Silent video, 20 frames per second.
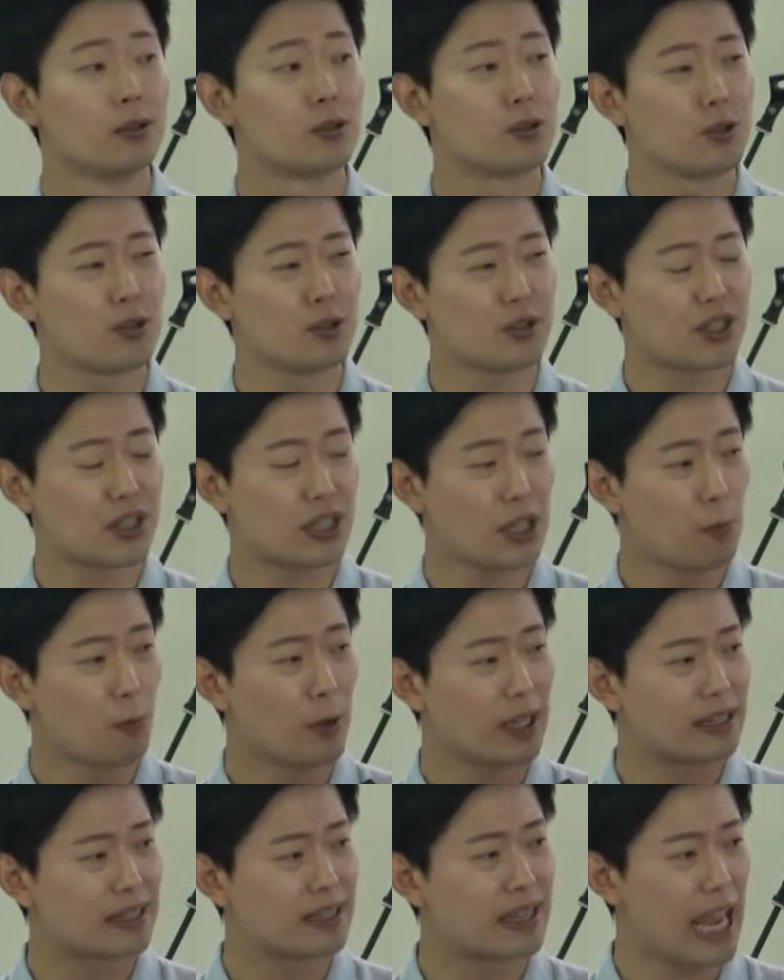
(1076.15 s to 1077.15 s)
Do you see
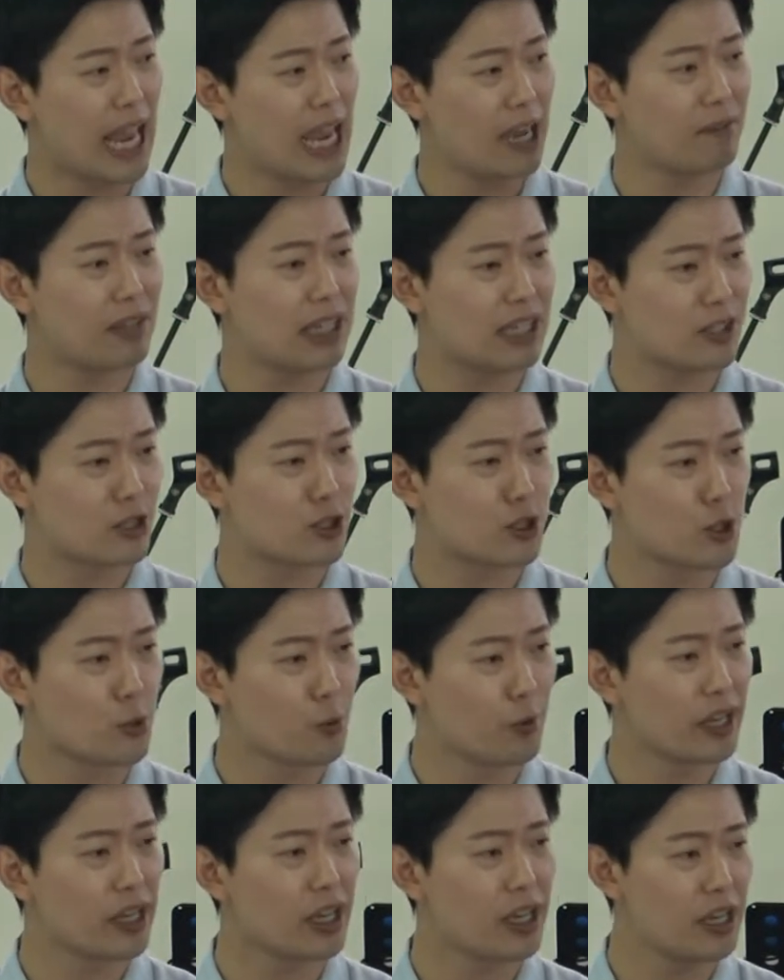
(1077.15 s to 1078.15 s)
what David is
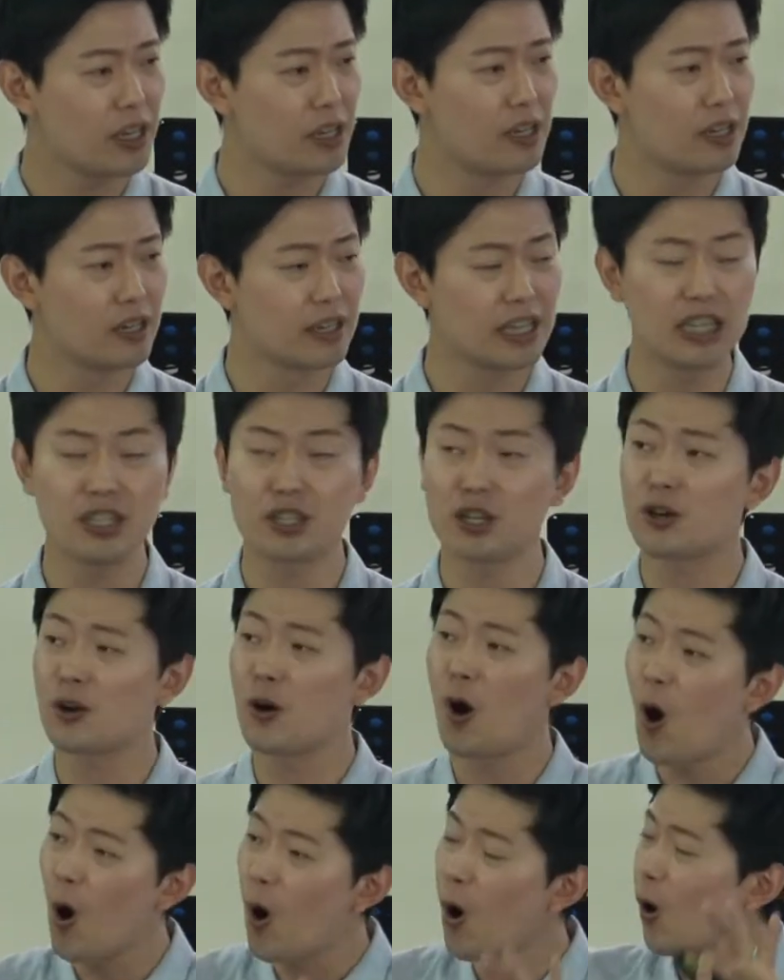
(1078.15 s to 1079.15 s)
doing here? He's
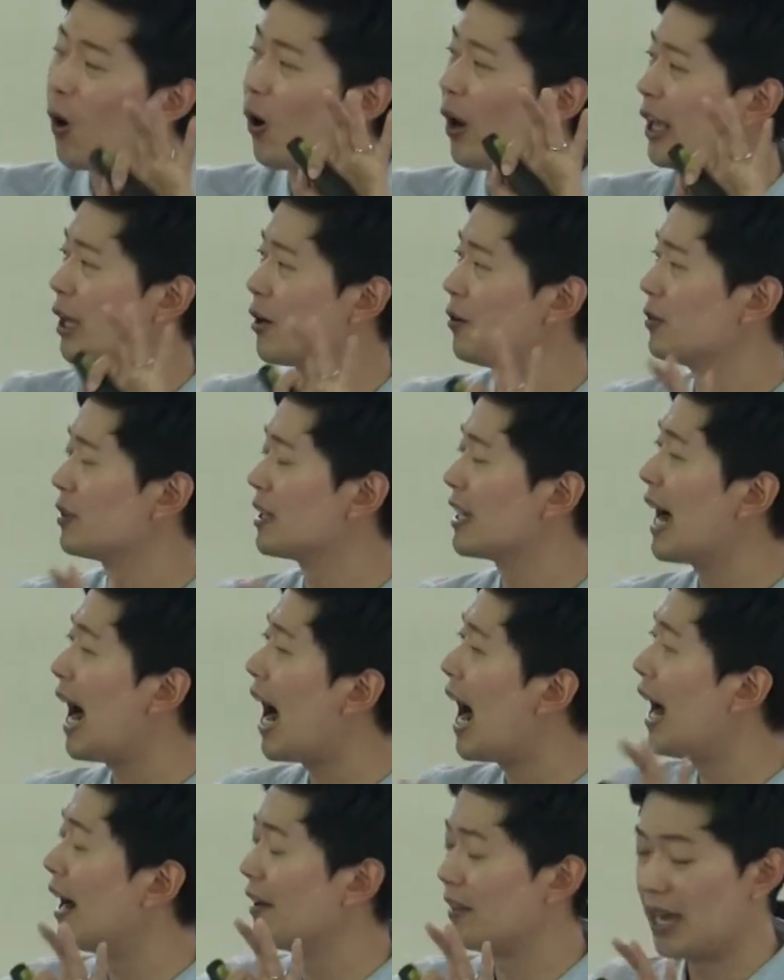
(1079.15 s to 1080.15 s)
calling on
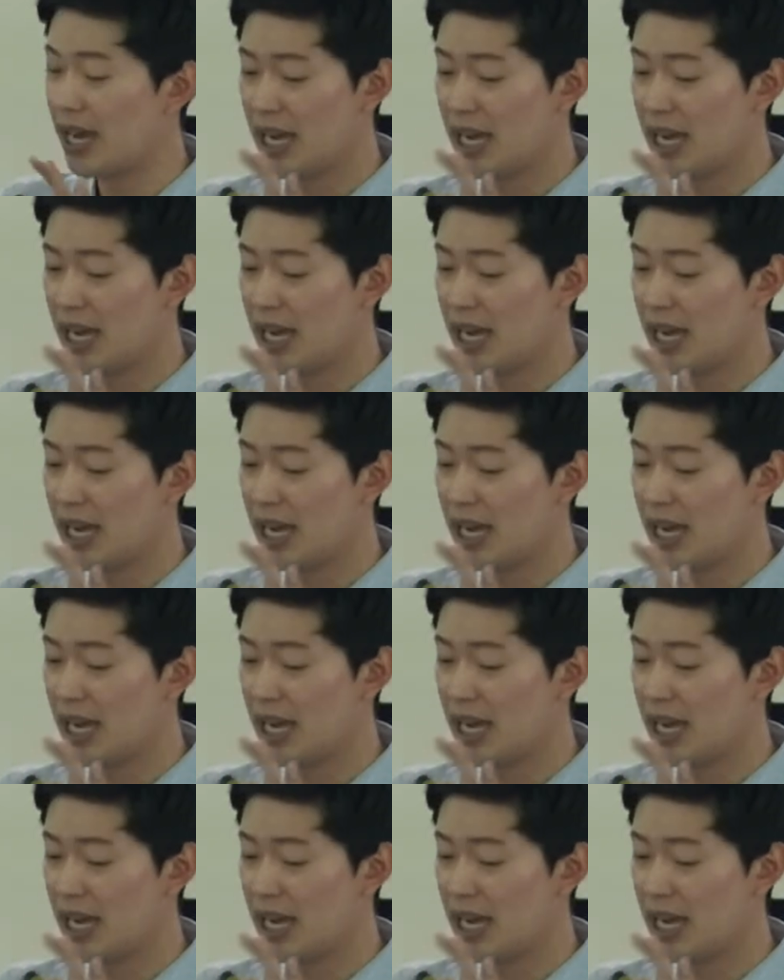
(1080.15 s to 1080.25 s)
God.